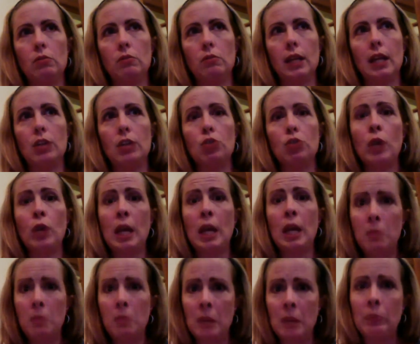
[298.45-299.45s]
again
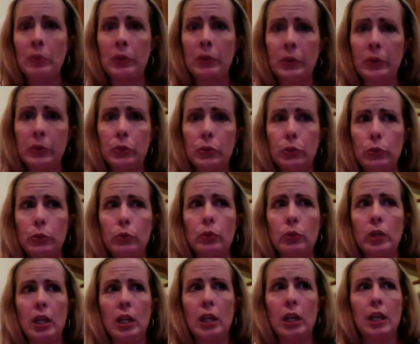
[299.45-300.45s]
train people
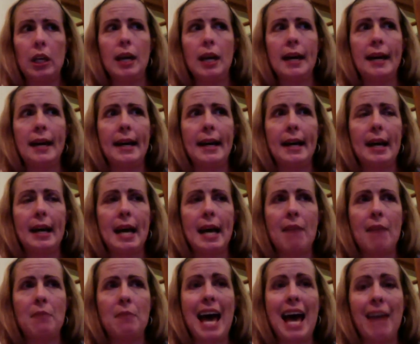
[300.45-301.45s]
to
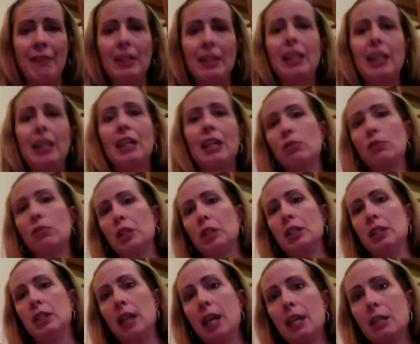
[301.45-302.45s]
ha- be advocates for
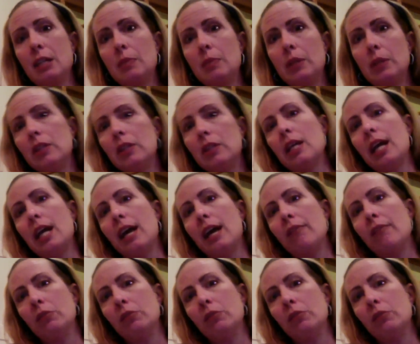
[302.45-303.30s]
these kids because they have no